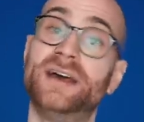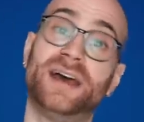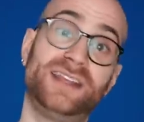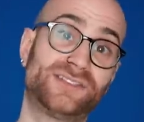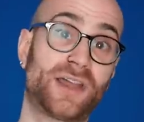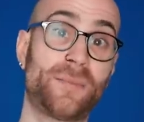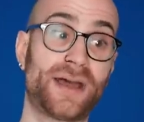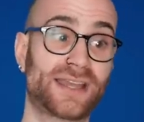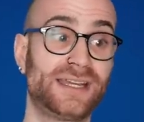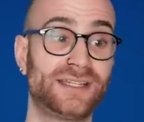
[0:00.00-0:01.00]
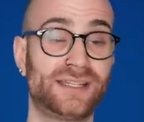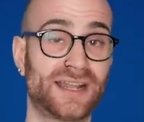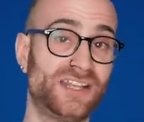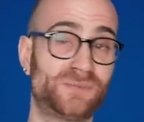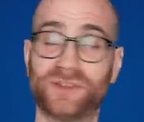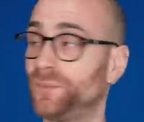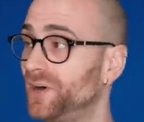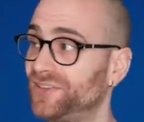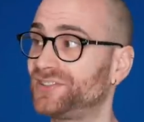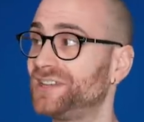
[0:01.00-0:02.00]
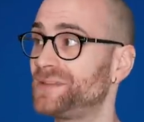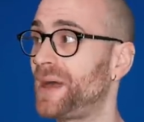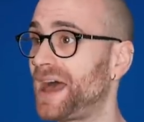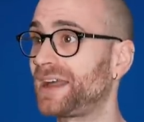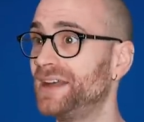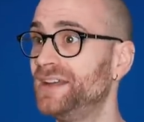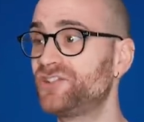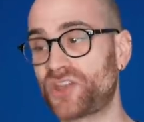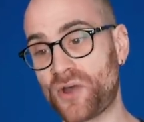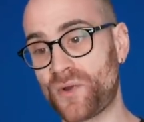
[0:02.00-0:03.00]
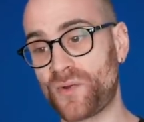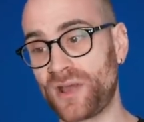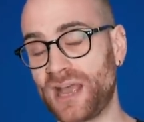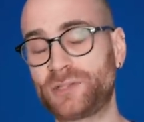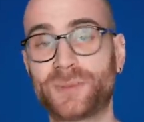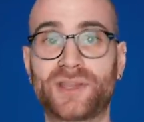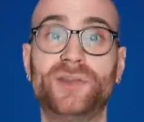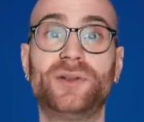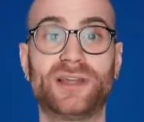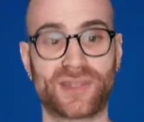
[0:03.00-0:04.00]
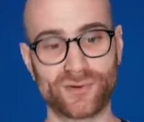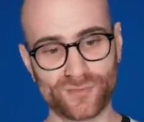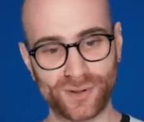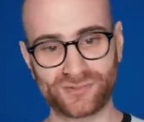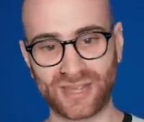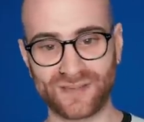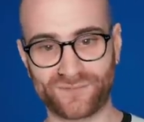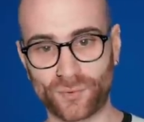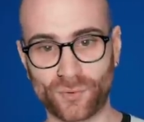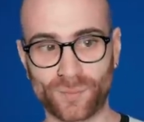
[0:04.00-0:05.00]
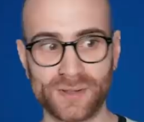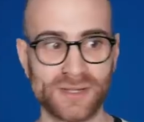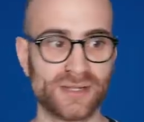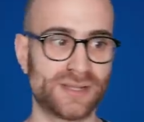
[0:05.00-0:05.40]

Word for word: And he's come back in and he's been the worst centre back. So it's peculiar. They all rotate form.